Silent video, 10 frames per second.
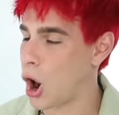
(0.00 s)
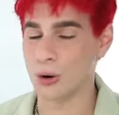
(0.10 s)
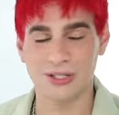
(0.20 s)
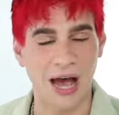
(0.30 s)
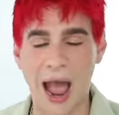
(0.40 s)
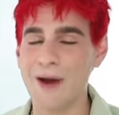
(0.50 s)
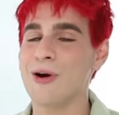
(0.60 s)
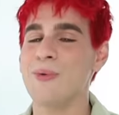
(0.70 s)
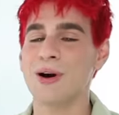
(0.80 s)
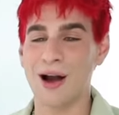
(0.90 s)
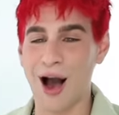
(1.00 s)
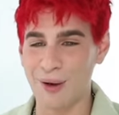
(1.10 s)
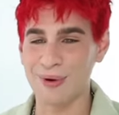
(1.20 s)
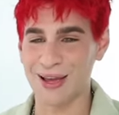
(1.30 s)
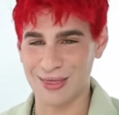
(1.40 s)
Oh, Tyra would
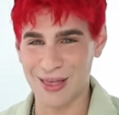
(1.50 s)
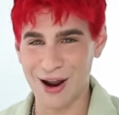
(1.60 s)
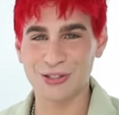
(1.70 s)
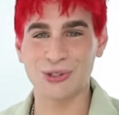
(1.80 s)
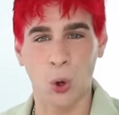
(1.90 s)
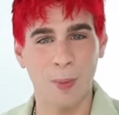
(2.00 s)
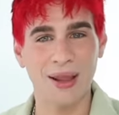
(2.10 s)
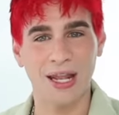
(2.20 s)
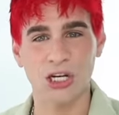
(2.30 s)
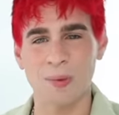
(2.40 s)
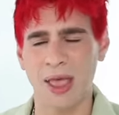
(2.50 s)
come in there storming in and she'd